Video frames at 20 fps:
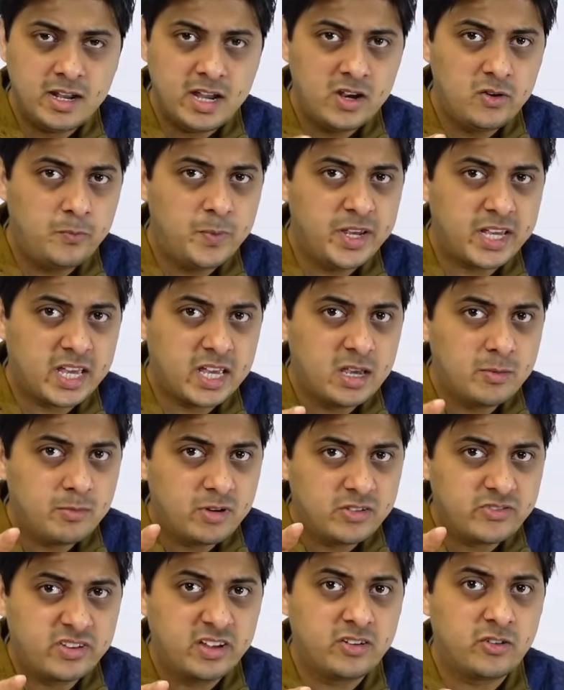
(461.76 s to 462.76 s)
it became
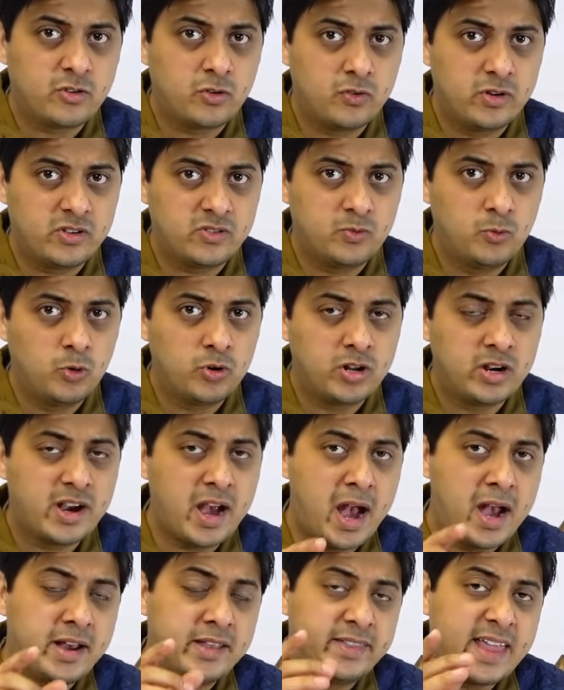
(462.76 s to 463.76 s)
a synchronous motor
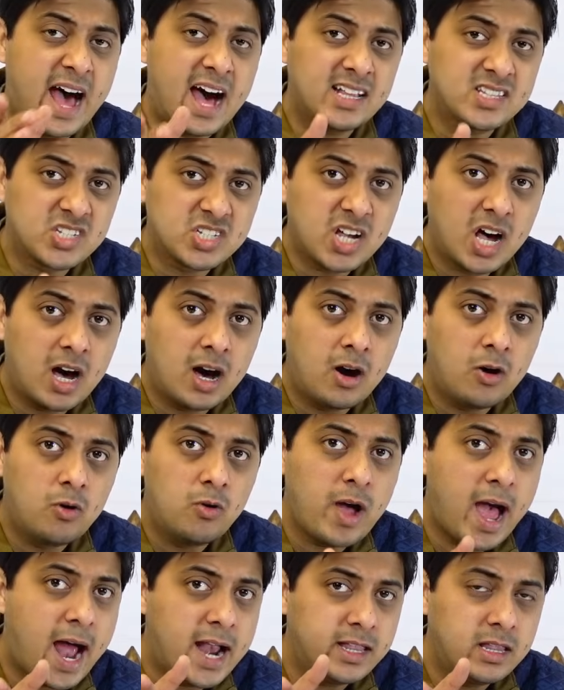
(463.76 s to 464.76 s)
and that's
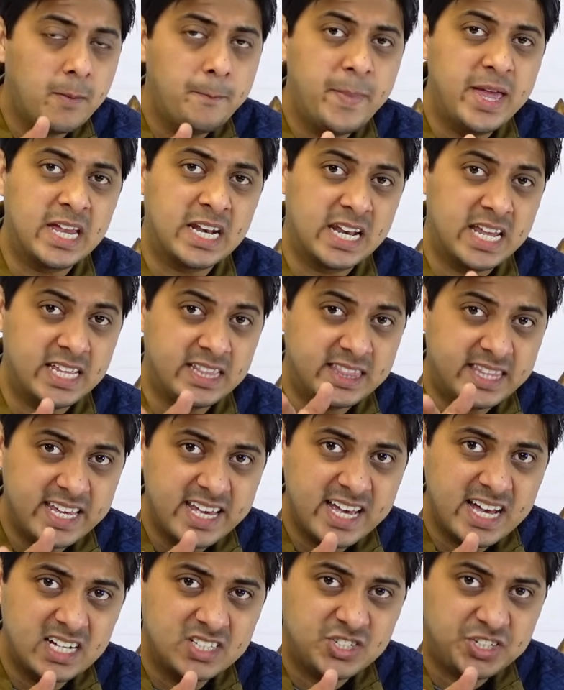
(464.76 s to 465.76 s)
how at the beginning they
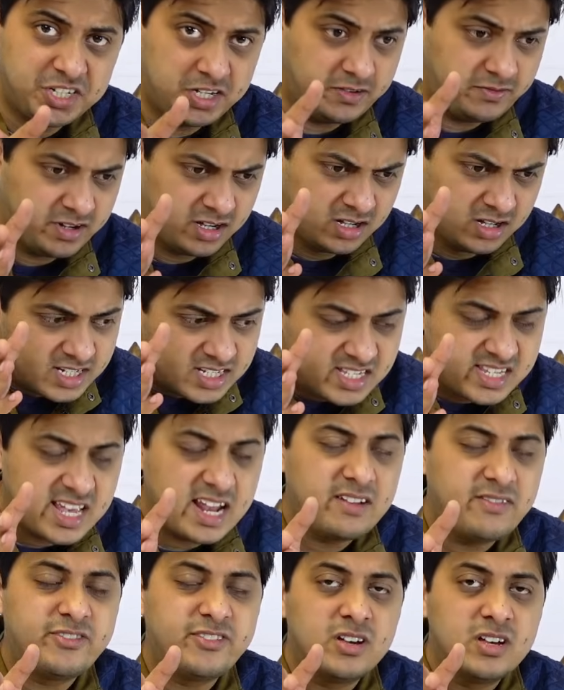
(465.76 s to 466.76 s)
achieved
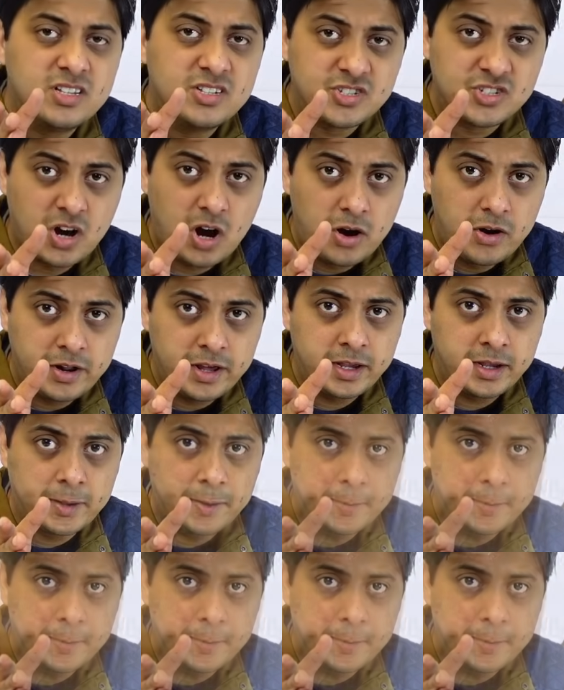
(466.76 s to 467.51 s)
self starting